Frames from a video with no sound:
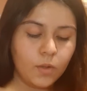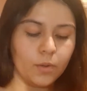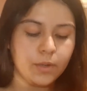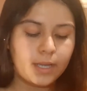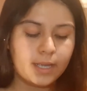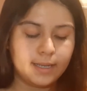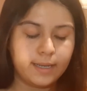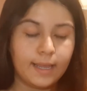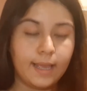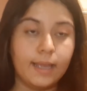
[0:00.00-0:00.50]

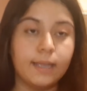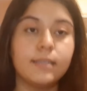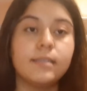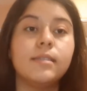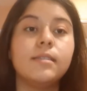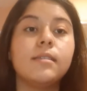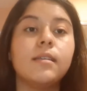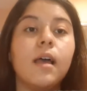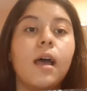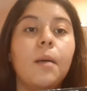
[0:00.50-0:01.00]
Okay,
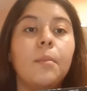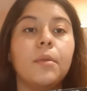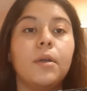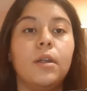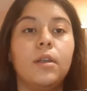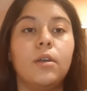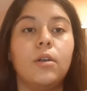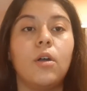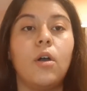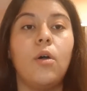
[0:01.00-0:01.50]
next I'm
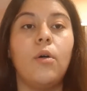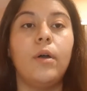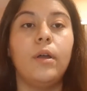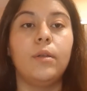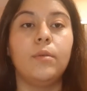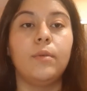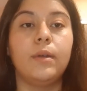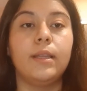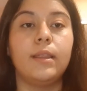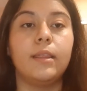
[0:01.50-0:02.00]
gonna go
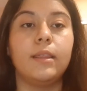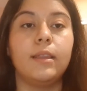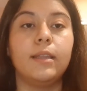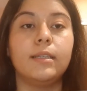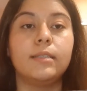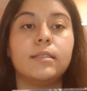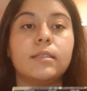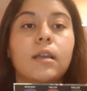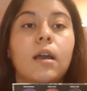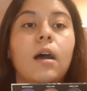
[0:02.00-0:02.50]
in with
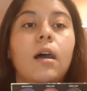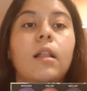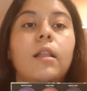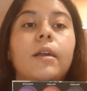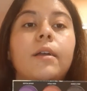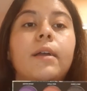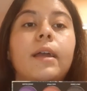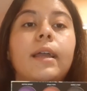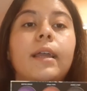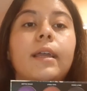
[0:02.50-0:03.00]
this
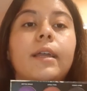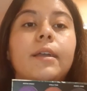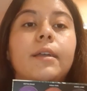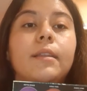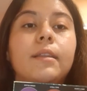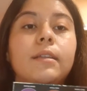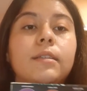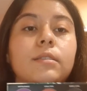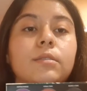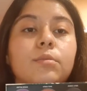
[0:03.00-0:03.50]
color right here,
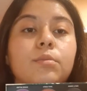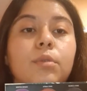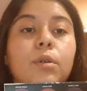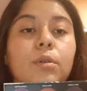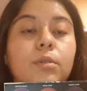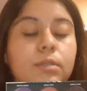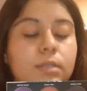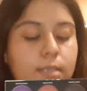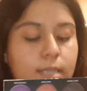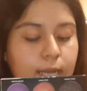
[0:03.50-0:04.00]
this
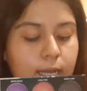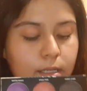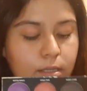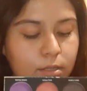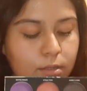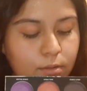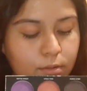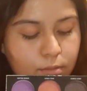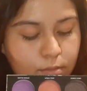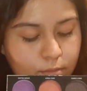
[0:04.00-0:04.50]
Rose
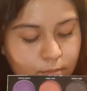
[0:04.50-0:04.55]
Tattoo,